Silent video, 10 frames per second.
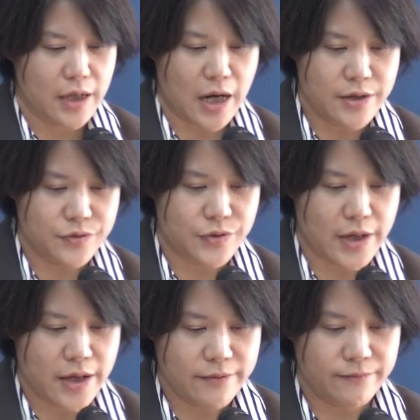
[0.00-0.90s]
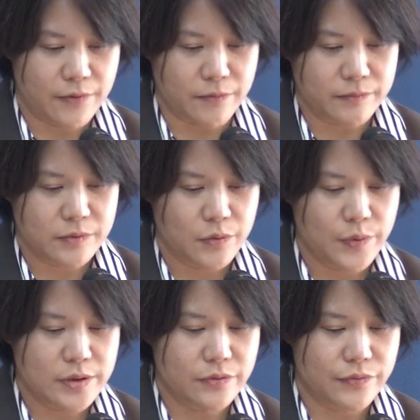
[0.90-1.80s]
IgA forms,
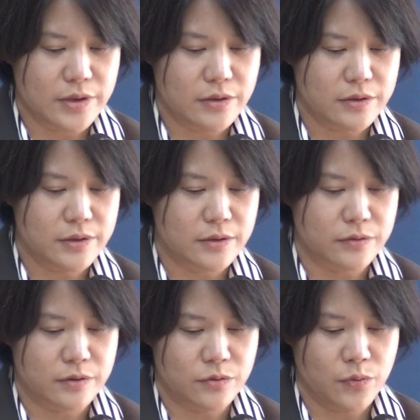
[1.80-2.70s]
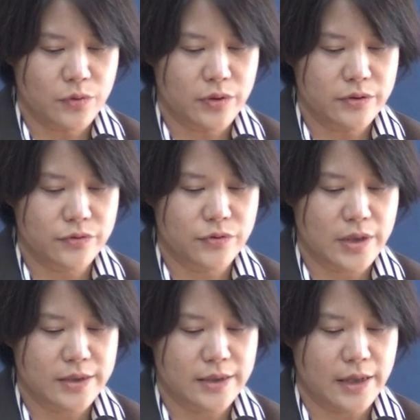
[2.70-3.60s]
which results in stronger
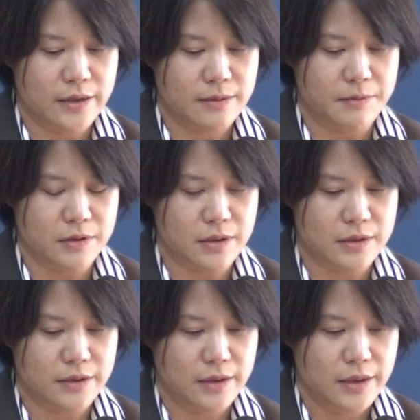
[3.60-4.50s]
neutralizing antibodies.